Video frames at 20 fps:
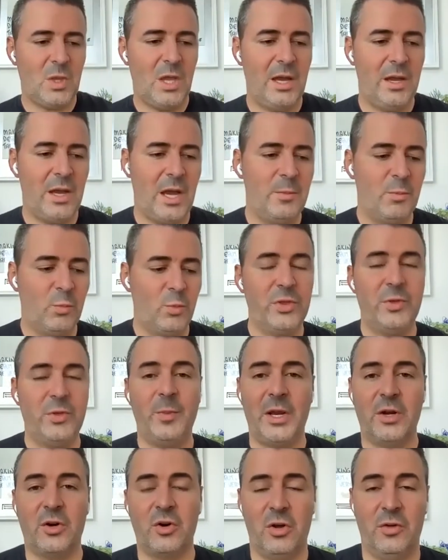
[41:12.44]
I, am with
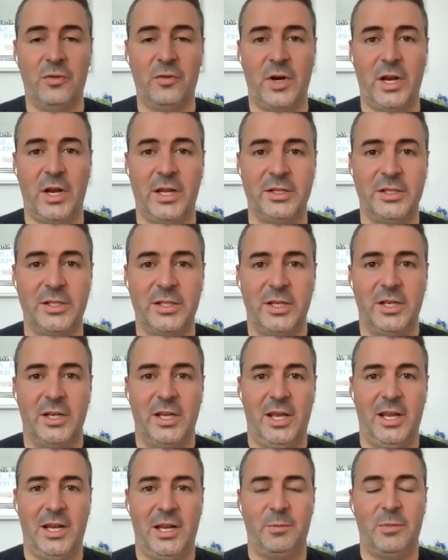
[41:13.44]
my girlfriend
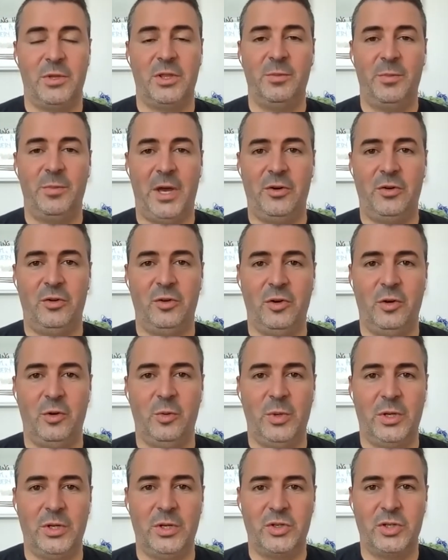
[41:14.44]
and I'm in the
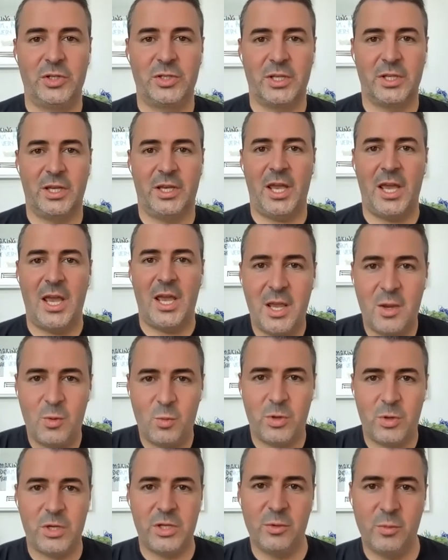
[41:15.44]
bedroom and she's like, Hey,
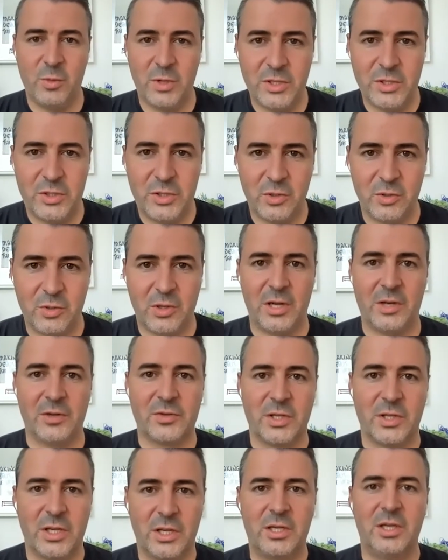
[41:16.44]
what are you into? And I
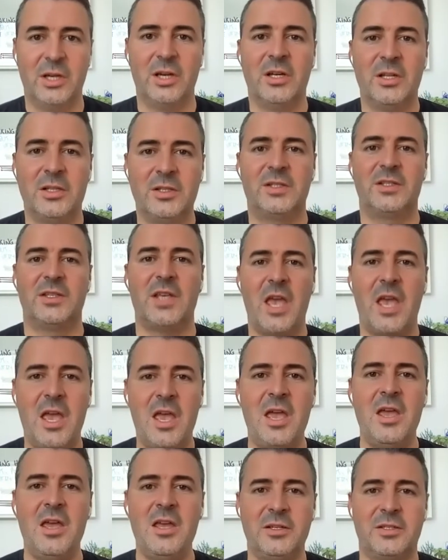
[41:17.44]
was like,
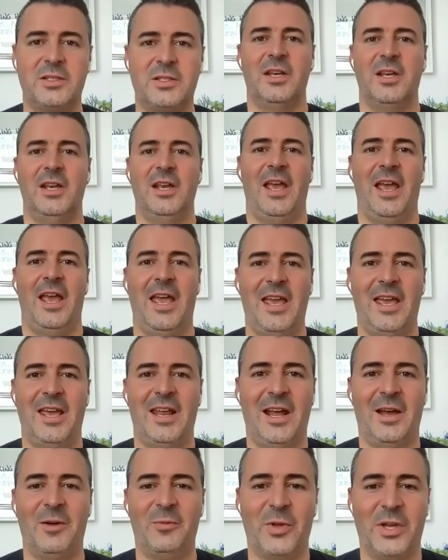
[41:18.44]
consent.
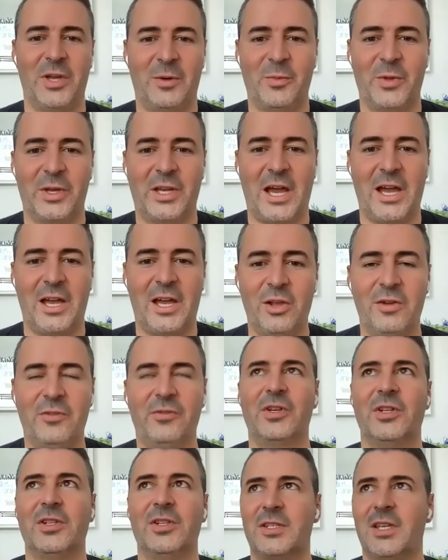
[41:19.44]
And I'm like, I'm like, I
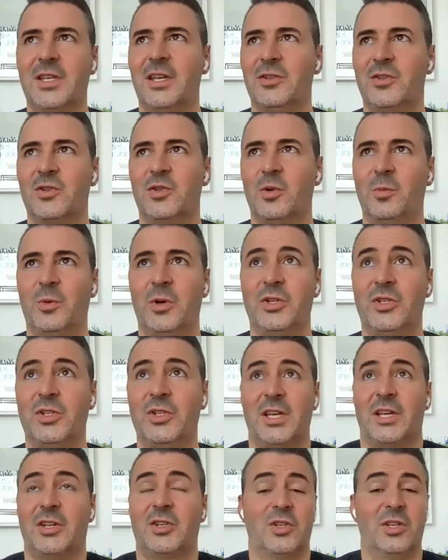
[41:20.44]
love consent so much.
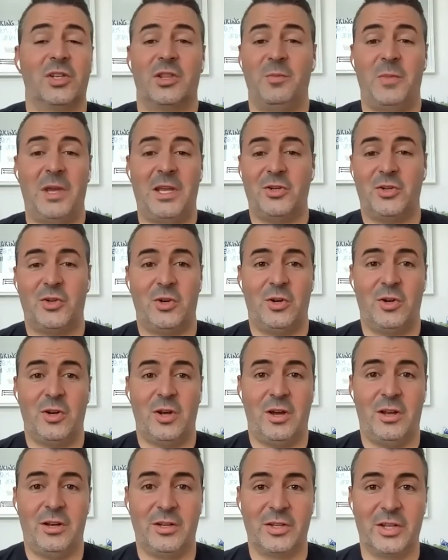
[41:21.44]
It's actually the main turn
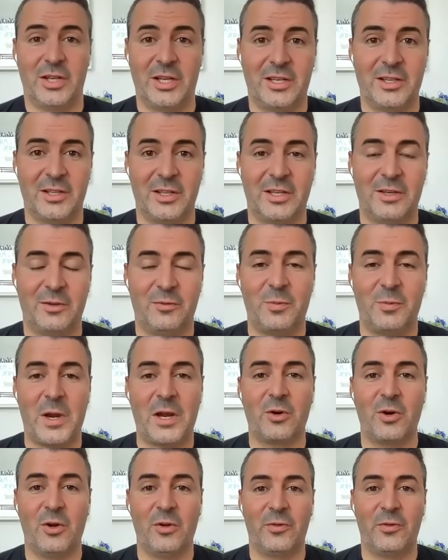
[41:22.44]
on. Like, like if
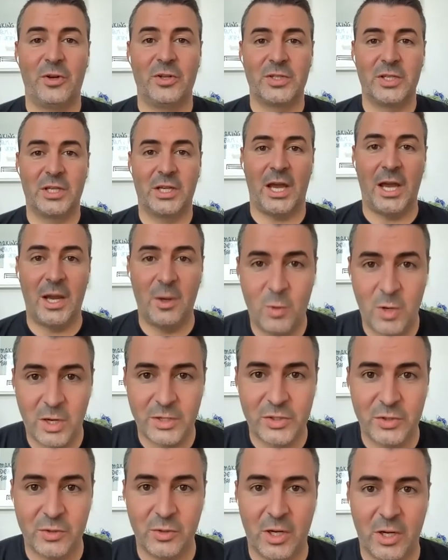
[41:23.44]
my girlfriend's like, I
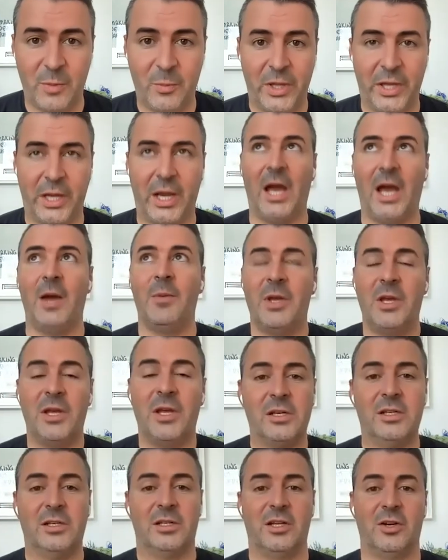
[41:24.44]
want to, I'm like, I'm
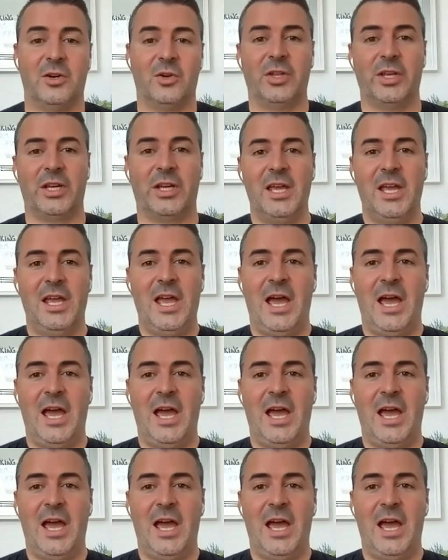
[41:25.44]
in, you know, like